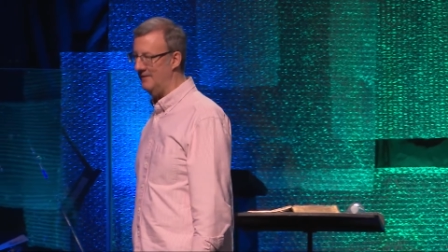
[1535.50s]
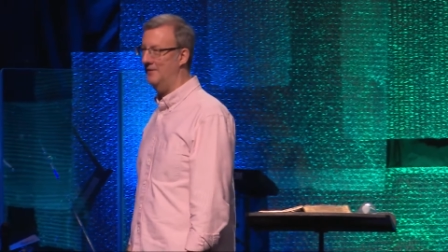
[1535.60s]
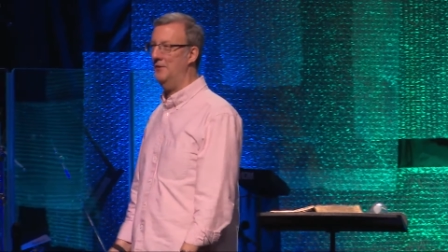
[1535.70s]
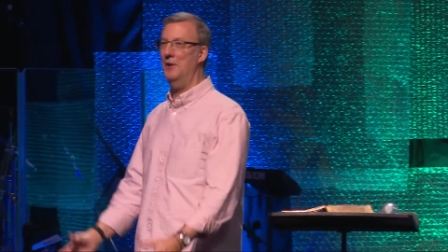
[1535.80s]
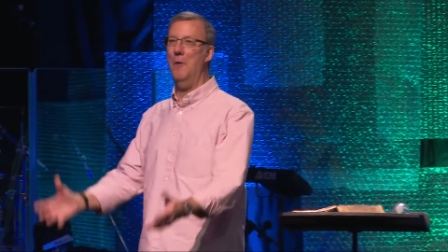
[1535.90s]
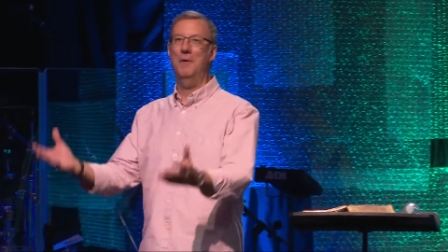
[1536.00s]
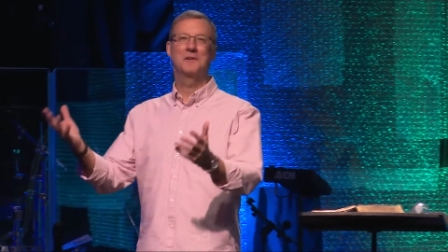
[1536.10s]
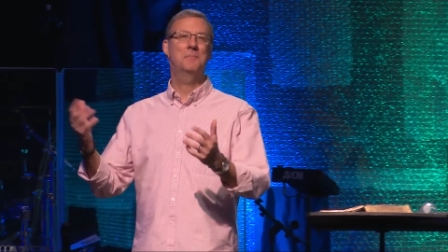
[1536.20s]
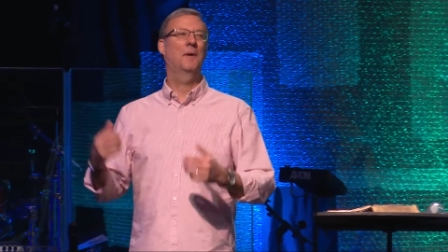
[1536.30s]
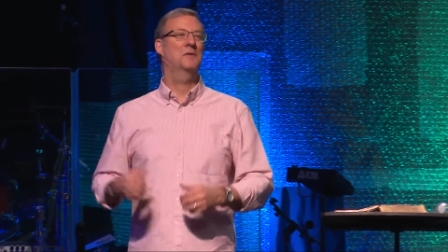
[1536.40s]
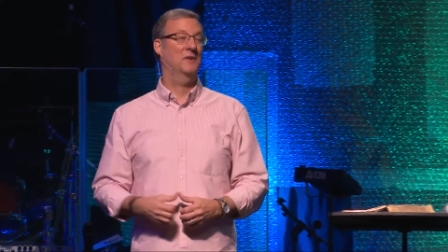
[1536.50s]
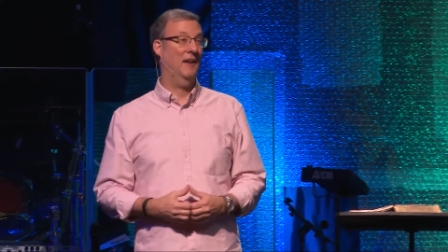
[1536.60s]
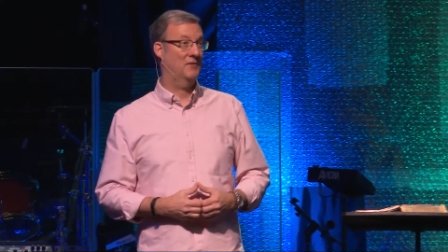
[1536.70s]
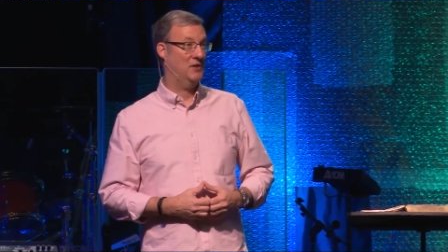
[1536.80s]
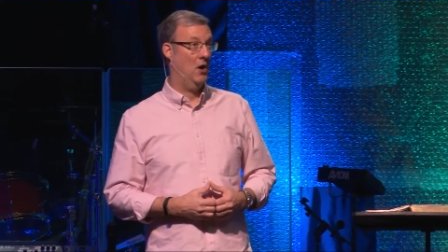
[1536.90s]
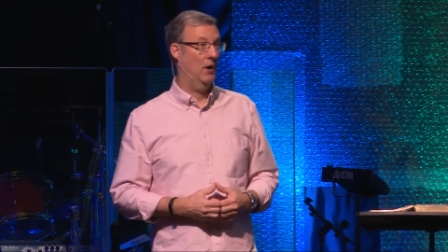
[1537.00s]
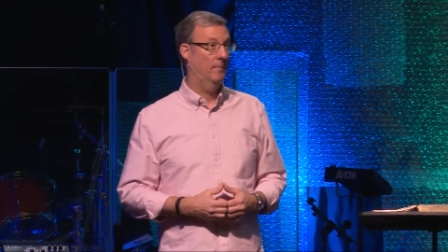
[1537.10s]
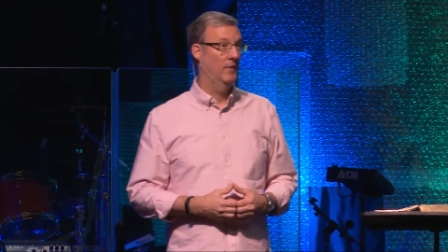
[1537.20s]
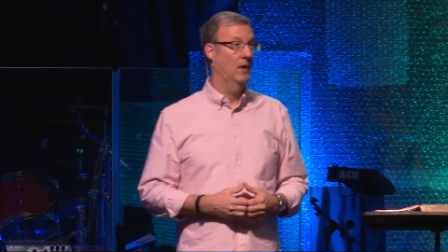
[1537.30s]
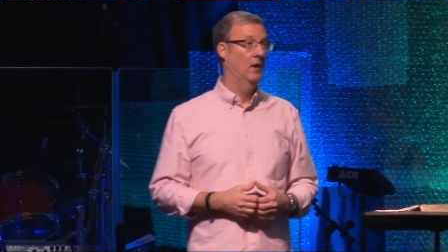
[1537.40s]
do you know what your spiritual gifts are?
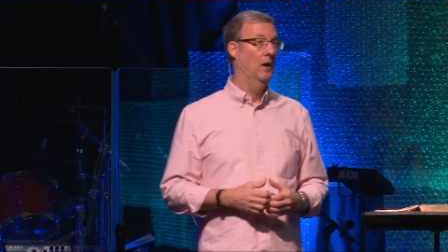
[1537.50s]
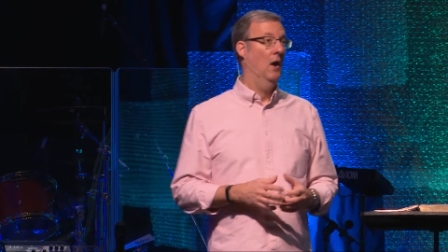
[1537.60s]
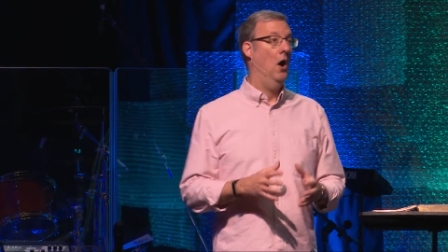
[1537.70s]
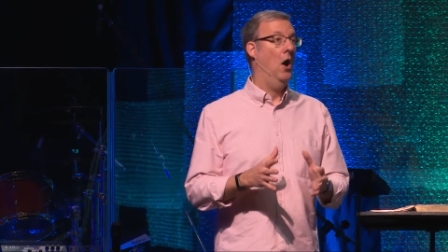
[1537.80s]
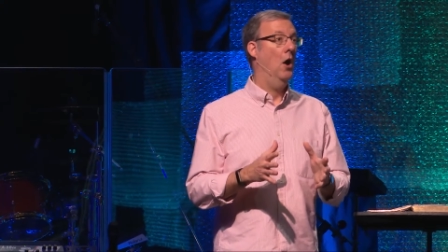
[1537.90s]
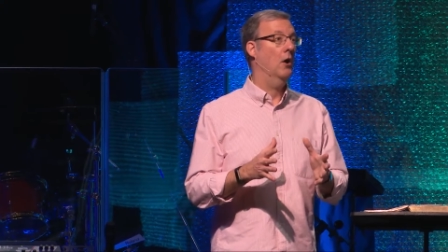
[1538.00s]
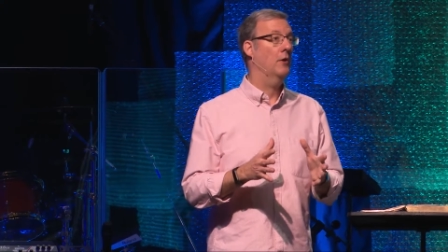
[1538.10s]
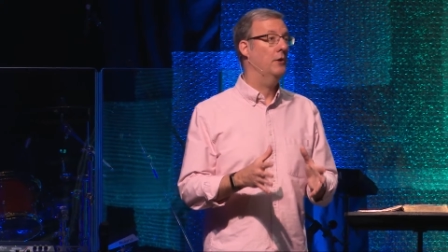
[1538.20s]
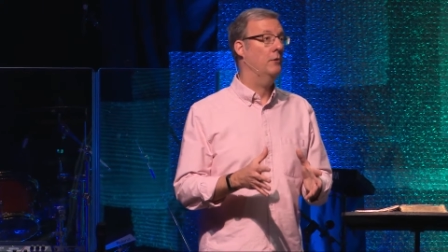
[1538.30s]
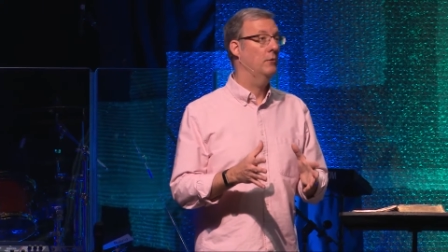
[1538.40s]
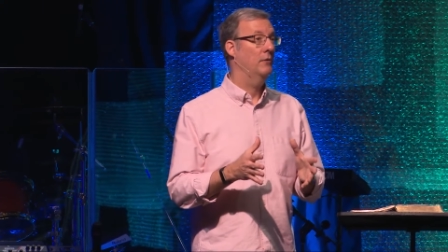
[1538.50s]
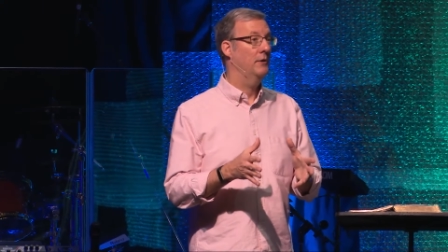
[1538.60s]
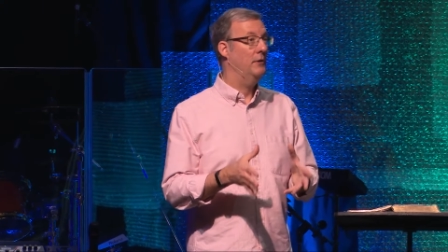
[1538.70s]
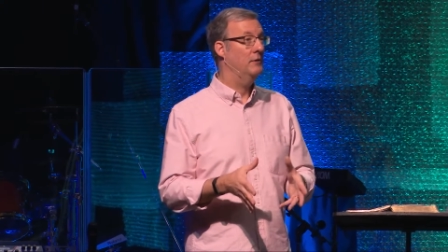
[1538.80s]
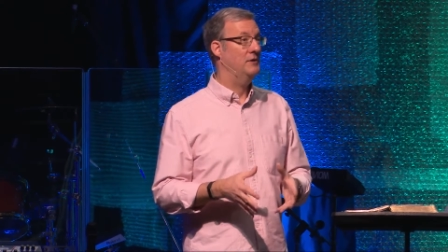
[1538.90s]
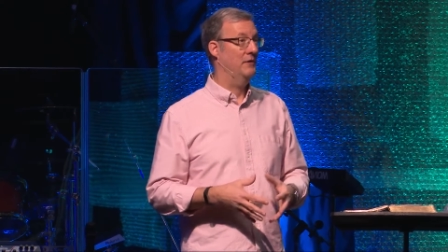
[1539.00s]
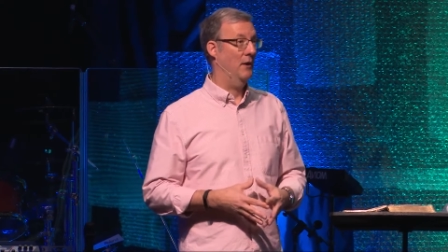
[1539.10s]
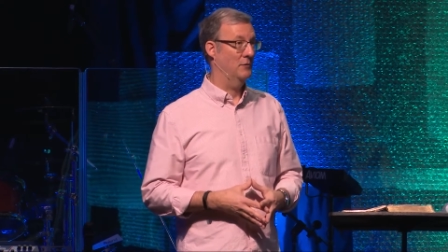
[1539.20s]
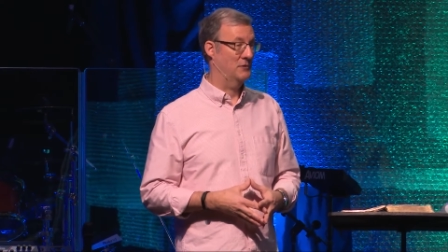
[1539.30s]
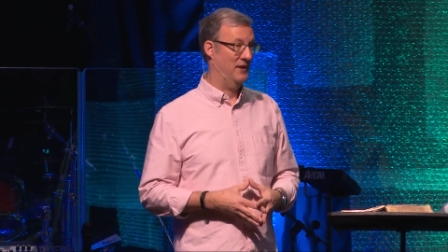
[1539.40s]
Are you using
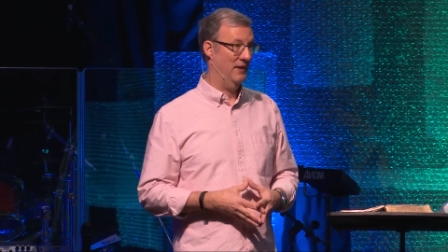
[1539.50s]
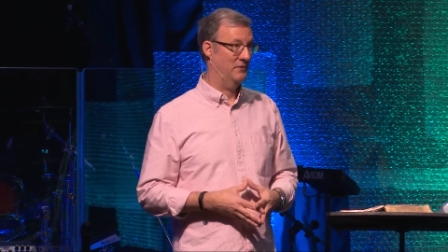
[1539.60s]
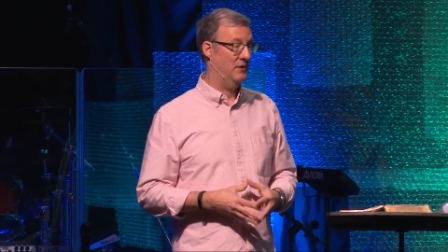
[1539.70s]
those gifts?